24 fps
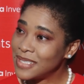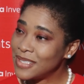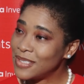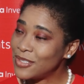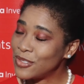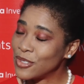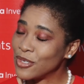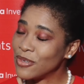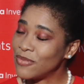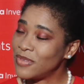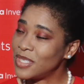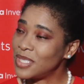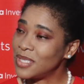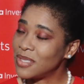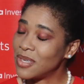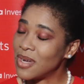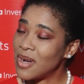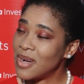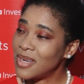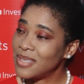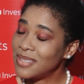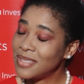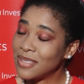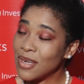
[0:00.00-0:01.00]
service
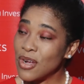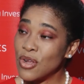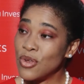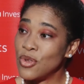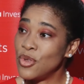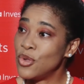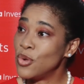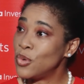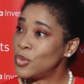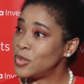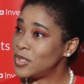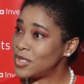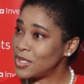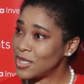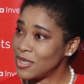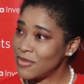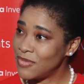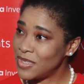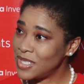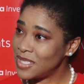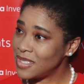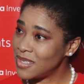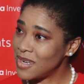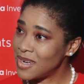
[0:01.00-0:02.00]
costs or no
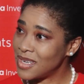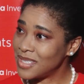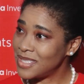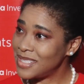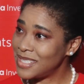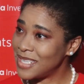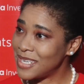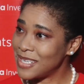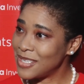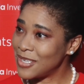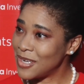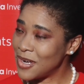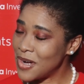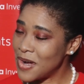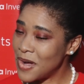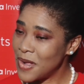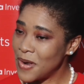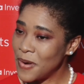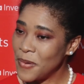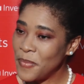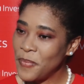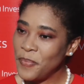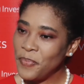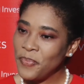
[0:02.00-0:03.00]
service costs at
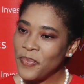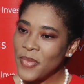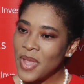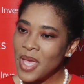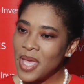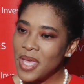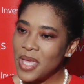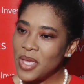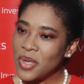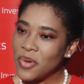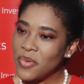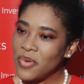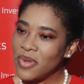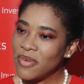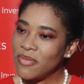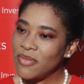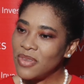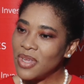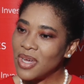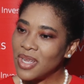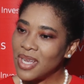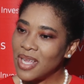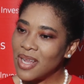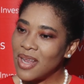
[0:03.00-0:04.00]
all. You know,
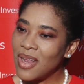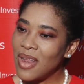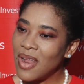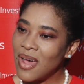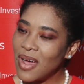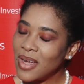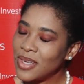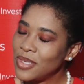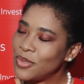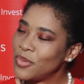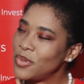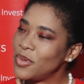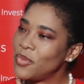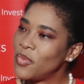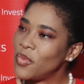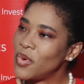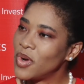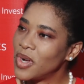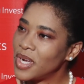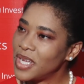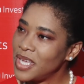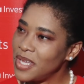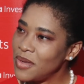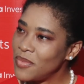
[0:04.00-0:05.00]
we've done a lot with
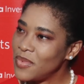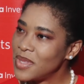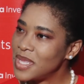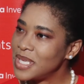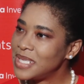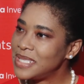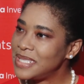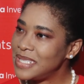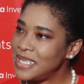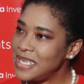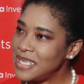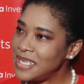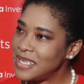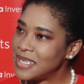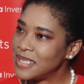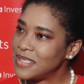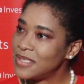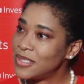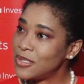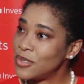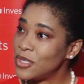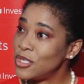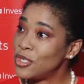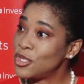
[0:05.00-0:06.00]
working with the
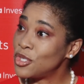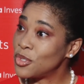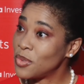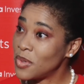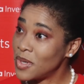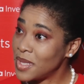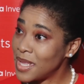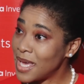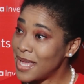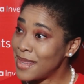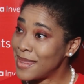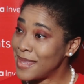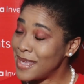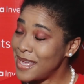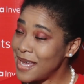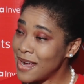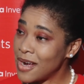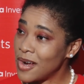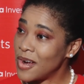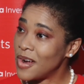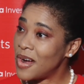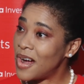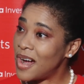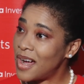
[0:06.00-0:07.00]
seniors to ensure that they
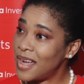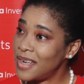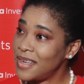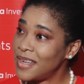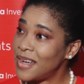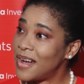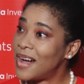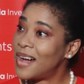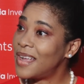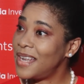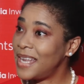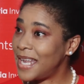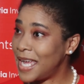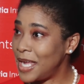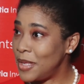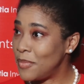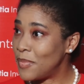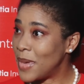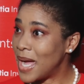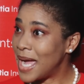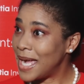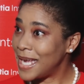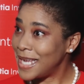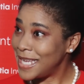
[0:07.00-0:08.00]
are on online
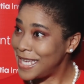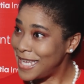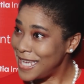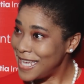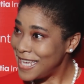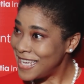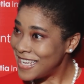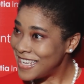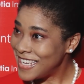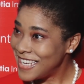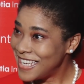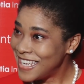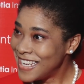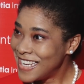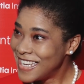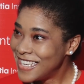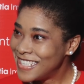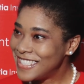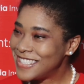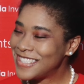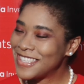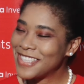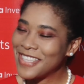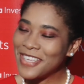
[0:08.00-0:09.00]
banking,
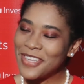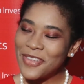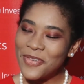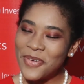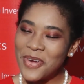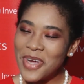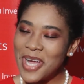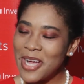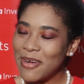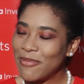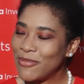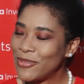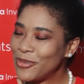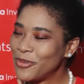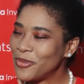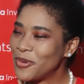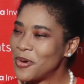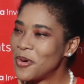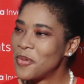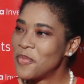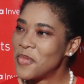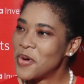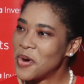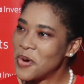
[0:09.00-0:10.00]
so they don't have to
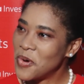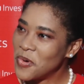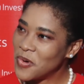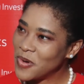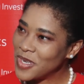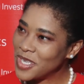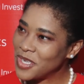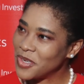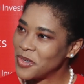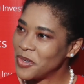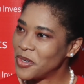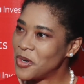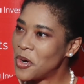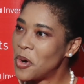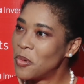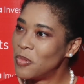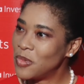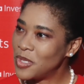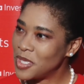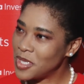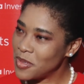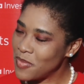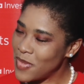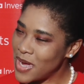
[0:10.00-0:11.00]
come out to
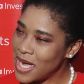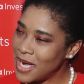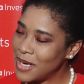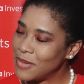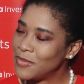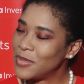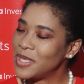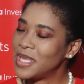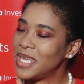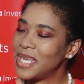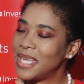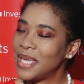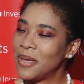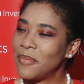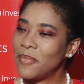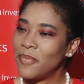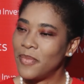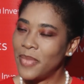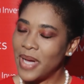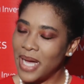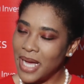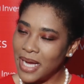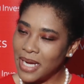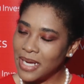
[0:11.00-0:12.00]
come to the bank, but they can
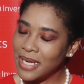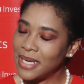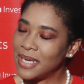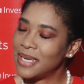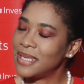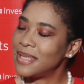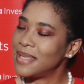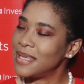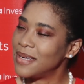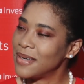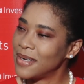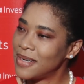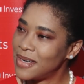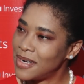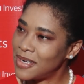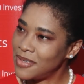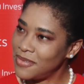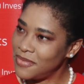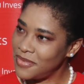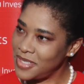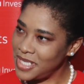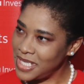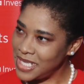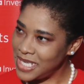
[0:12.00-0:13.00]
bank at their
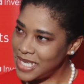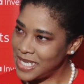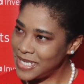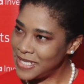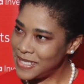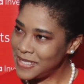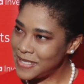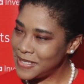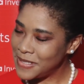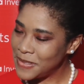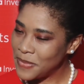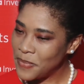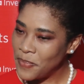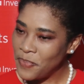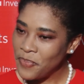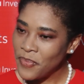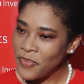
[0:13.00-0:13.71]
convenience.